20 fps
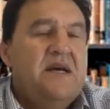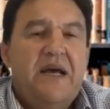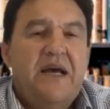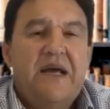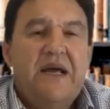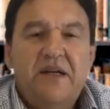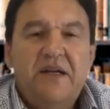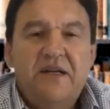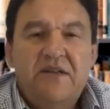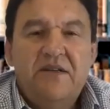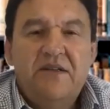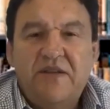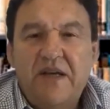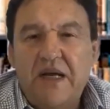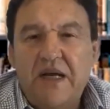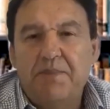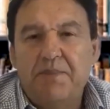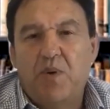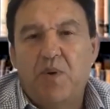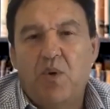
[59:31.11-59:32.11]
In
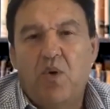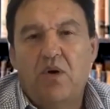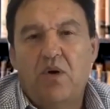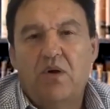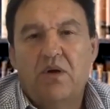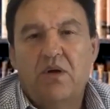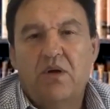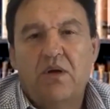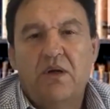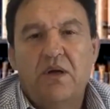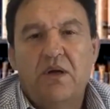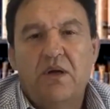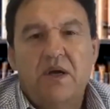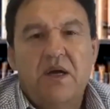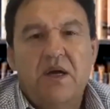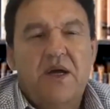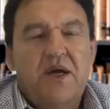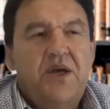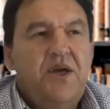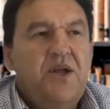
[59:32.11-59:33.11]
Singapore,
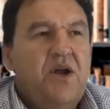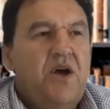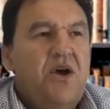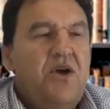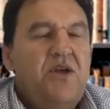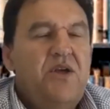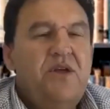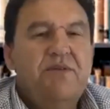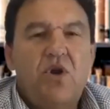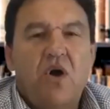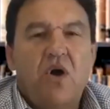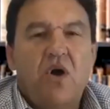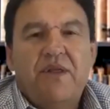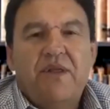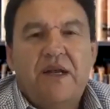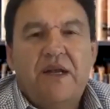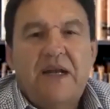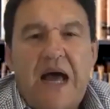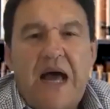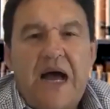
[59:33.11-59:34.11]
you've got the
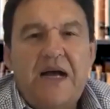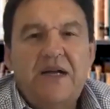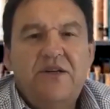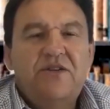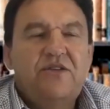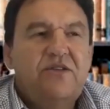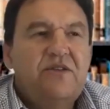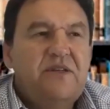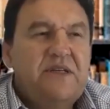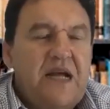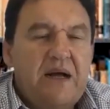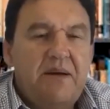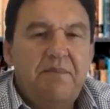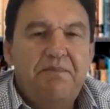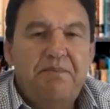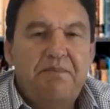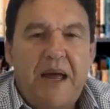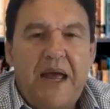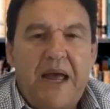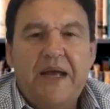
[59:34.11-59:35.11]
largest
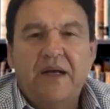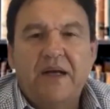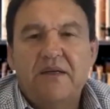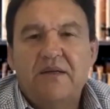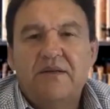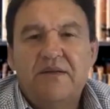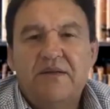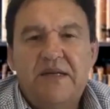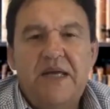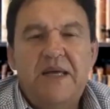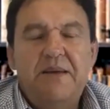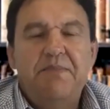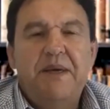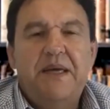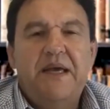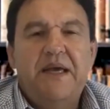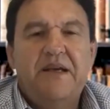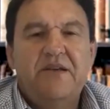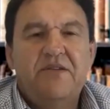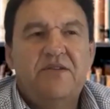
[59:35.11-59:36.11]
bank,
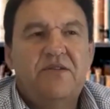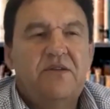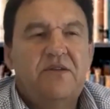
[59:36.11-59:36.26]
DBS,